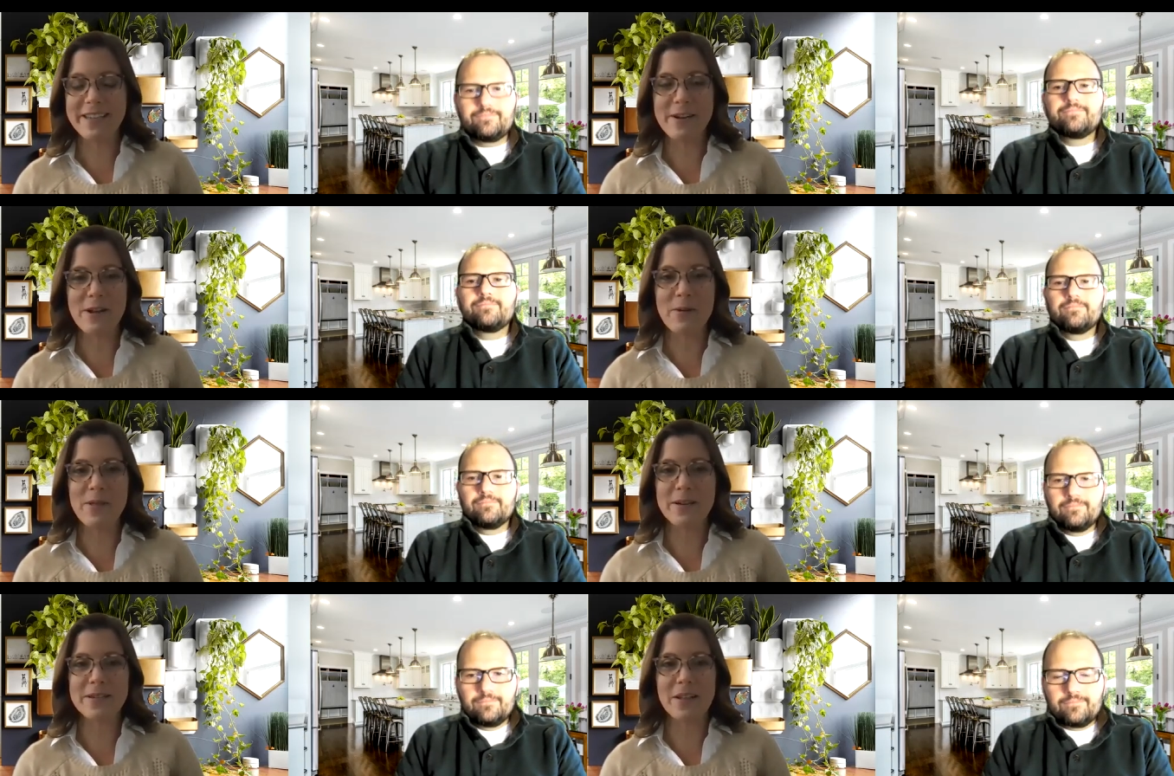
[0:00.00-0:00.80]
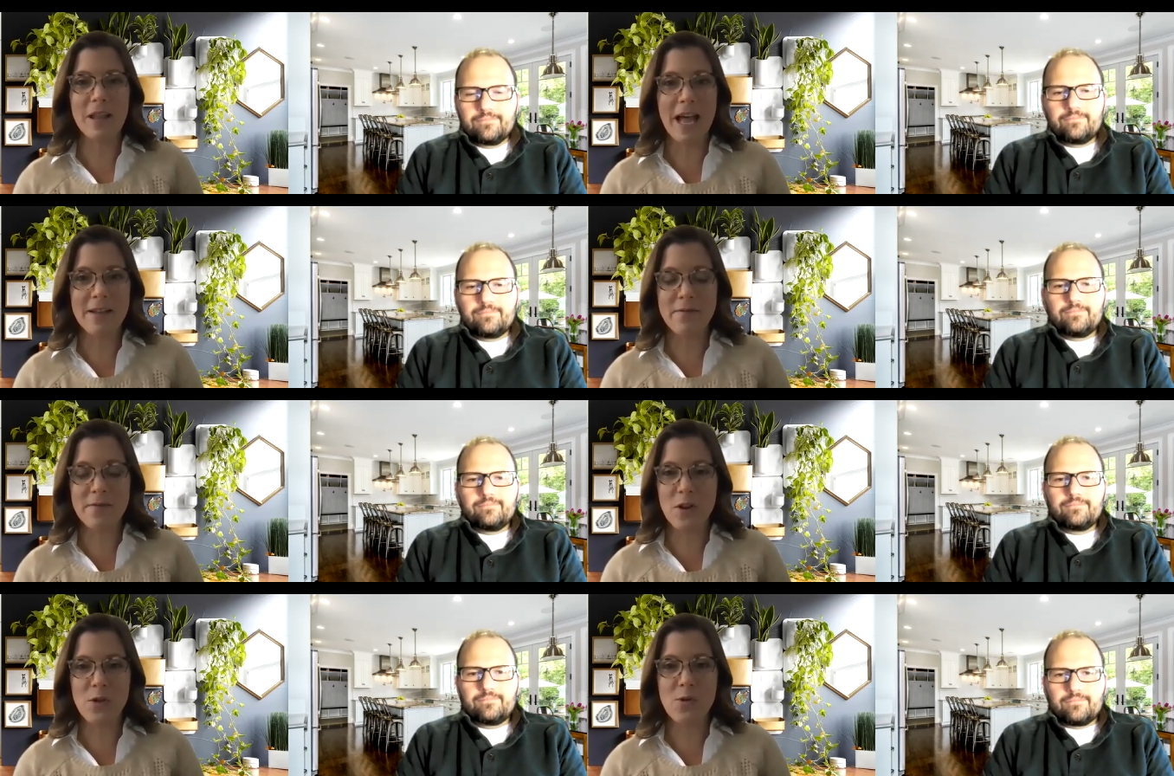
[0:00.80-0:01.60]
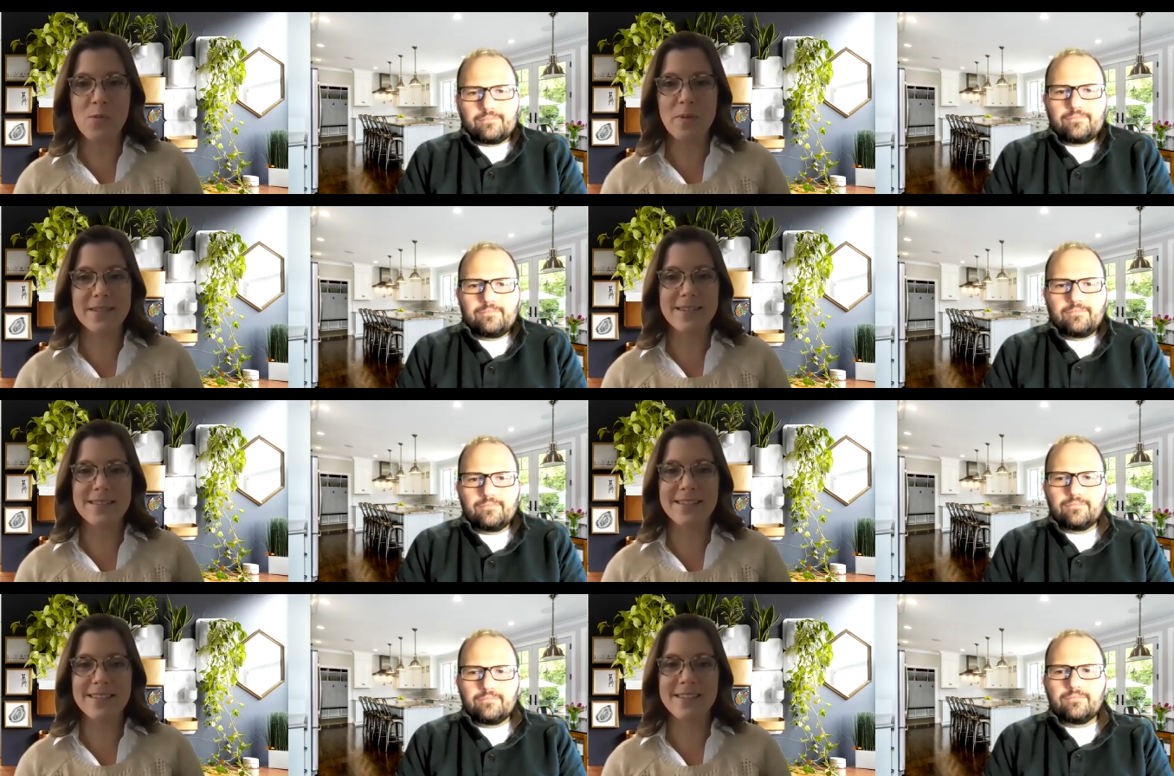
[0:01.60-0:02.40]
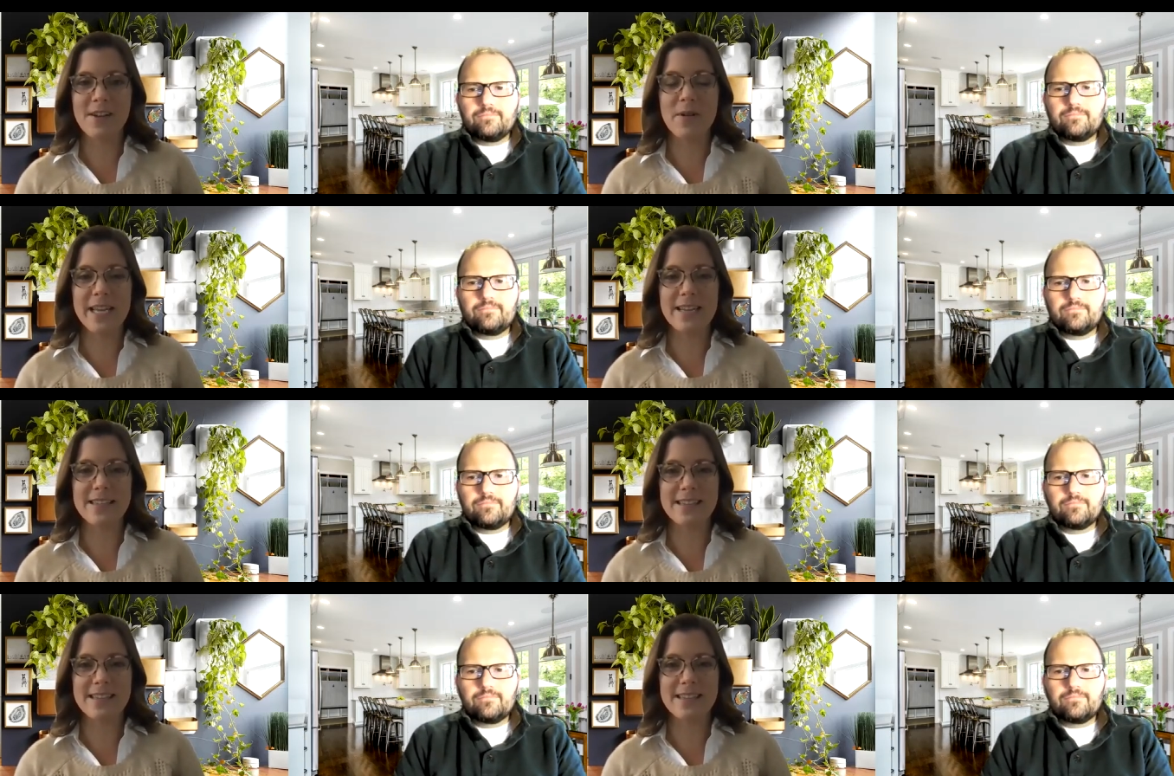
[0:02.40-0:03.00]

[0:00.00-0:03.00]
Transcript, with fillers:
Speaker 1: You know, there's a lot of new businesses going into